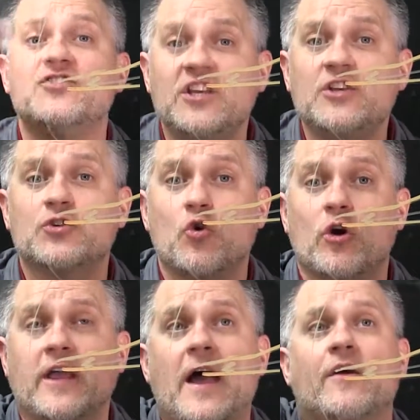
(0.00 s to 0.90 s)

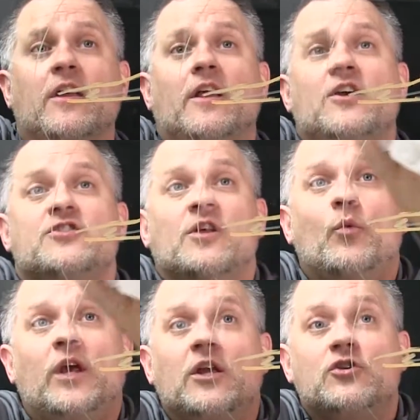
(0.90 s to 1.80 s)
z-score calculation that
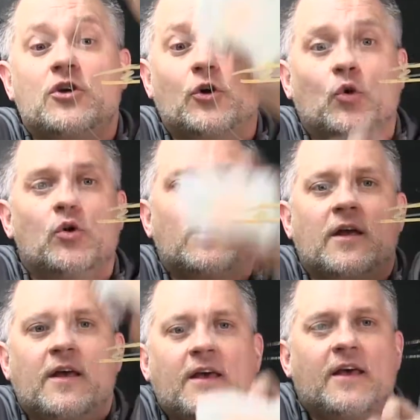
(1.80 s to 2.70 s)
we could do
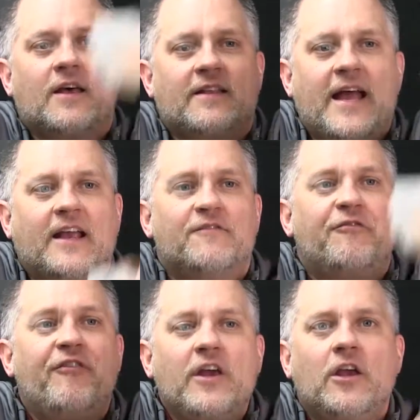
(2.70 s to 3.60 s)
that could
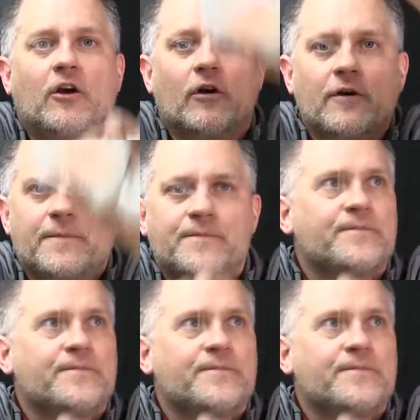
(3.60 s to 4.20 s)
figure